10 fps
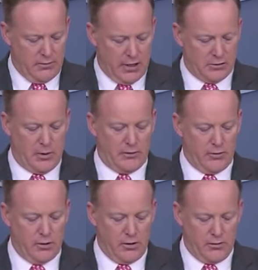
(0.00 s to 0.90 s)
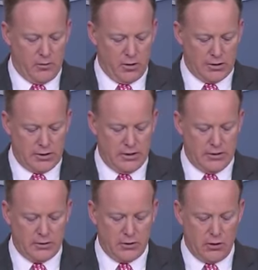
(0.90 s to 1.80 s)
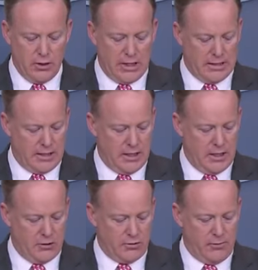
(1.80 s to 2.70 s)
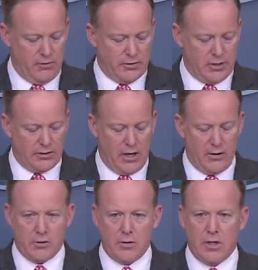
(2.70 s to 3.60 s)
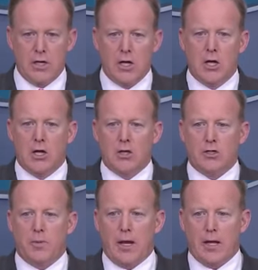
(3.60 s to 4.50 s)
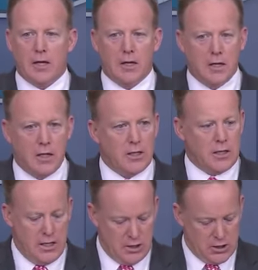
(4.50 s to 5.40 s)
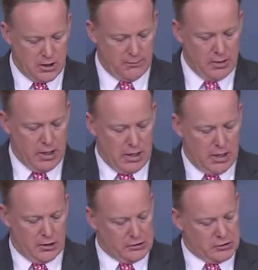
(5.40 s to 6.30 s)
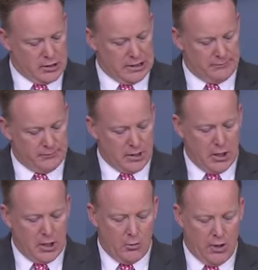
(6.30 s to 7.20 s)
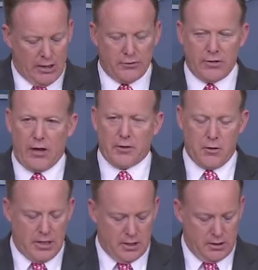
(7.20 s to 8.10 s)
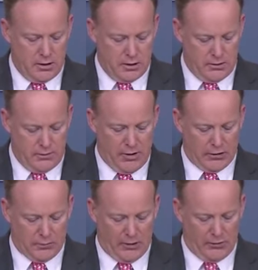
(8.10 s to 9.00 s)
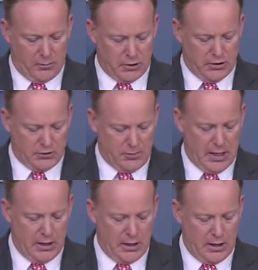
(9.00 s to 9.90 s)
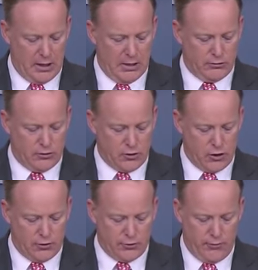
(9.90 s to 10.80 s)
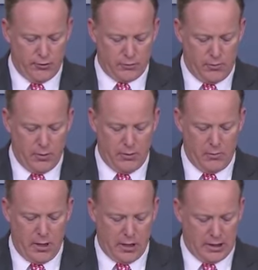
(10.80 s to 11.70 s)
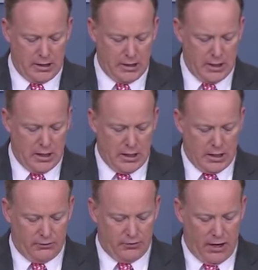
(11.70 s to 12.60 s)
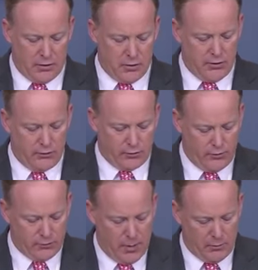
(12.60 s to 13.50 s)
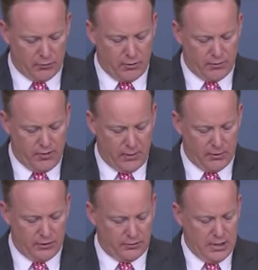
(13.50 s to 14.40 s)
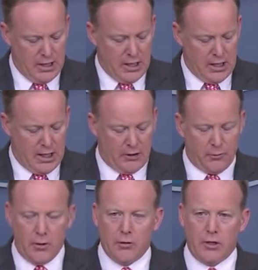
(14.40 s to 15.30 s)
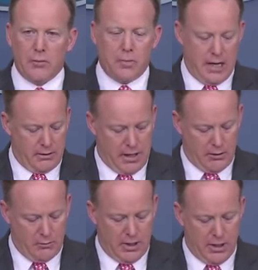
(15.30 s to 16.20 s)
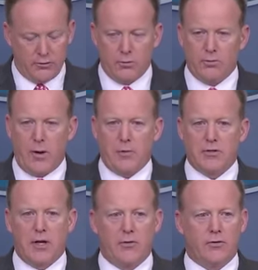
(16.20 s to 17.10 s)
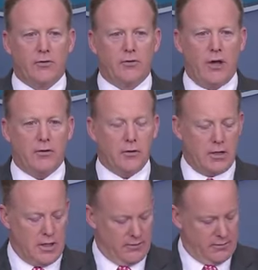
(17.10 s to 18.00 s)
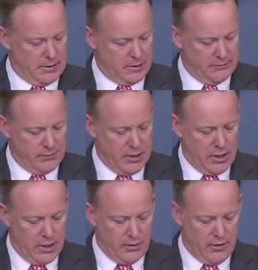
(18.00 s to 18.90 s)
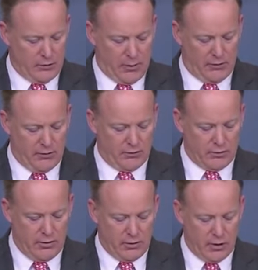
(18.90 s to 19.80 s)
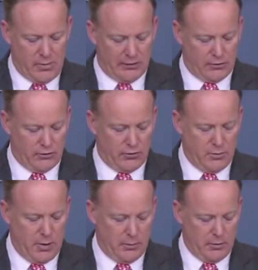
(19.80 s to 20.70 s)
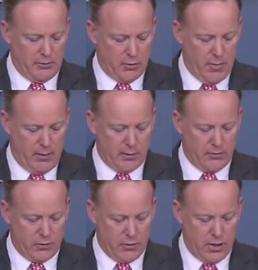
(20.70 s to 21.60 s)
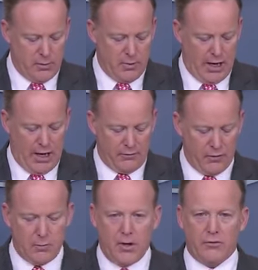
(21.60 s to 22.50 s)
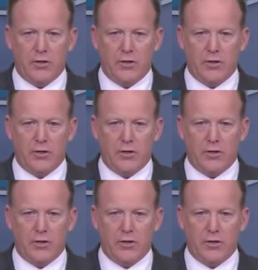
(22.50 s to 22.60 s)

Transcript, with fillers: Uh, the Vice President, of course, is currently on a 10 day trip visiting South Korea, Japan, Indonesia, and Australia. While in South Korea, the Vice President participated in an Easter church service with both American and South Korean service members and their families, and has been holding bilateral meetings with representatives of the South Korean government. The vice president is delivering a message to the people of the Republic of Korea on behalf of the